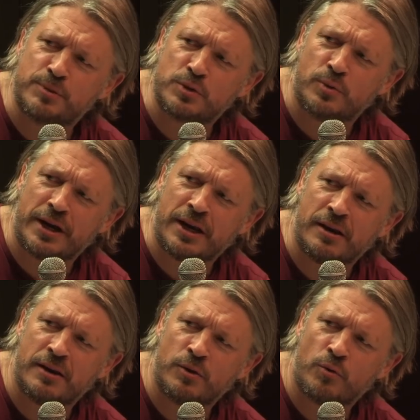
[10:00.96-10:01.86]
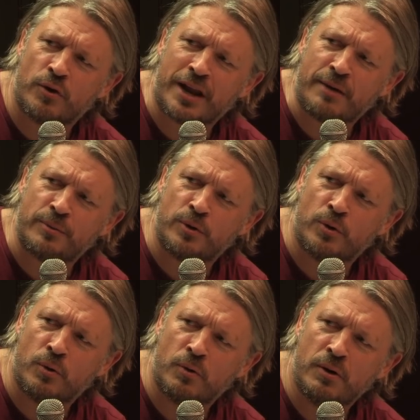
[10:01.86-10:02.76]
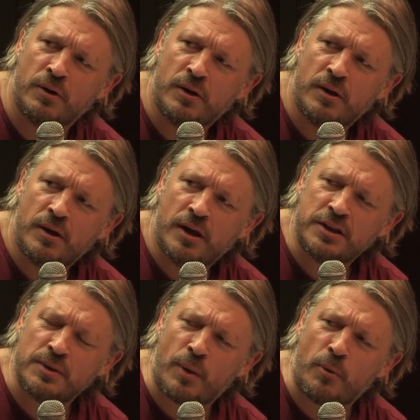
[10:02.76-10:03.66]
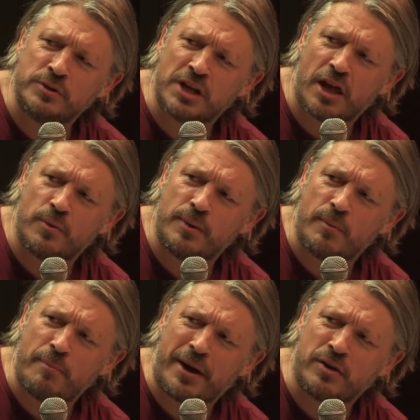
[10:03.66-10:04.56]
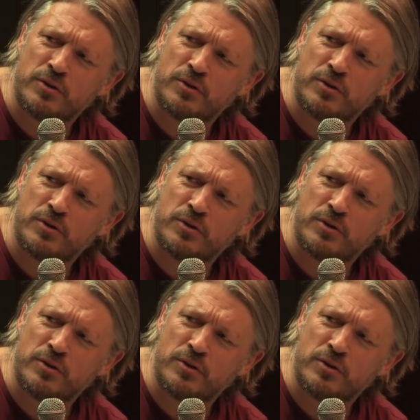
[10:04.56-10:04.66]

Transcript: between the Royal Albert Hall what was it like when you went back?